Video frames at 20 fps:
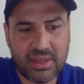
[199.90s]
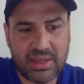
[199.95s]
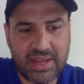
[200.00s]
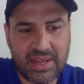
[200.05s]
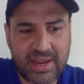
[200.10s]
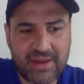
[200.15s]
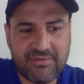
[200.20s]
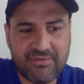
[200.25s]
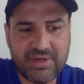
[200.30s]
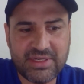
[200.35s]

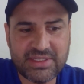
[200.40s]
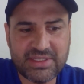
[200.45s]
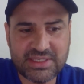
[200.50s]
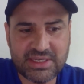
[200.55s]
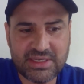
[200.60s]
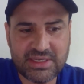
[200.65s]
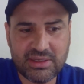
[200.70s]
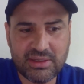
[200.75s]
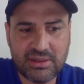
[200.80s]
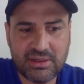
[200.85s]
every
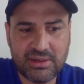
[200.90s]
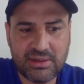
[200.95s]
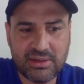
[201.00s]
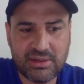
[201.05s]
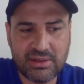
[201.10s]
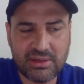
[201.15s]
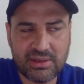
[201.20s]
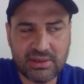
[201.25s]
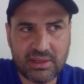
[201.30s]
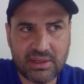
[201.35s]
single
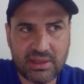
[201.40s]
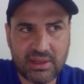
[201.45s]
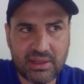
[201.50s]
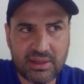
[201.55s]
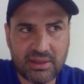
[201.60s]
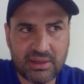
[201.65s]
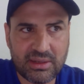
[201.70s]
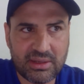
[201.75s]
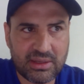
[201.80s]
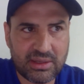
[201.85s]

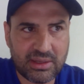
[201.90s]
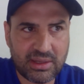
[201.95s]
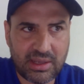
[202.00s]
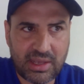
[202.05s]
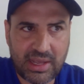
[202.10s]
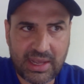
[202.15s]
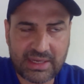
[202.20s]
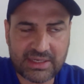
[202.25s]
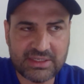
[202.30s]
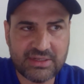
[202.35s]

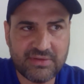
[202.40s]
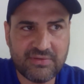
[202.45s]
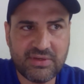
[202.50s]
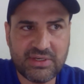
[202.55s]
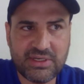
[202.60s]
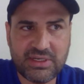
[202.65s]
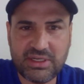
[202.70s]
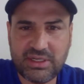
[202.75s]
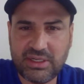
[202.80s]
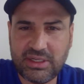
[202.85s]

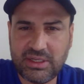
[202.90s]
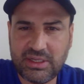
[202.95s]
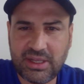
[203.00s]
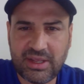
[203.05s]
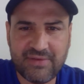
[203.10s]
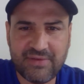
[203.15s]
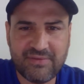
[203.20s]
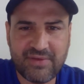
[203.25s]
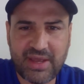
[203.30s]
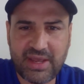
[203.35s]

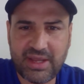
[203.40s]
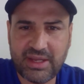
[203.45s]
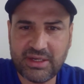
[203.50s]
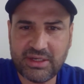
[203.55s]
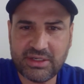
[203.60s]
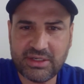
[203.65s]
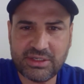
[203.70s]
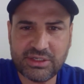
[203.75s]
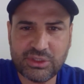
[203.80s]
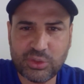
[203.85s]
activity,
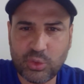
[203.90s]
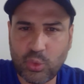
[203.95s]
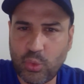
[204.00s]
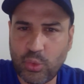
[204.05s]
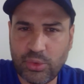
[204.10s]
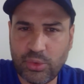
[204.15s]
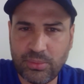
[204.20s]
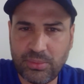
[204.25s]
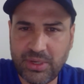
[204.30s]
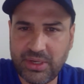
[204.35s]
event,
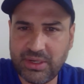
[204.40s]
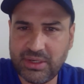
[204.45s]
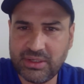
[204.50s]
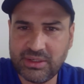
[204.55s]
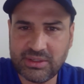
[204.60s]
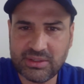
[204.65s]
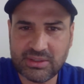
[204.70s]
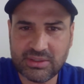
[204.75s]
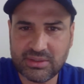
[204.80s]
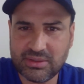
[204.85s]

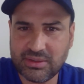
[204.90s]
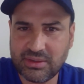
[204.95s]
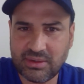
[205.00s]
tournament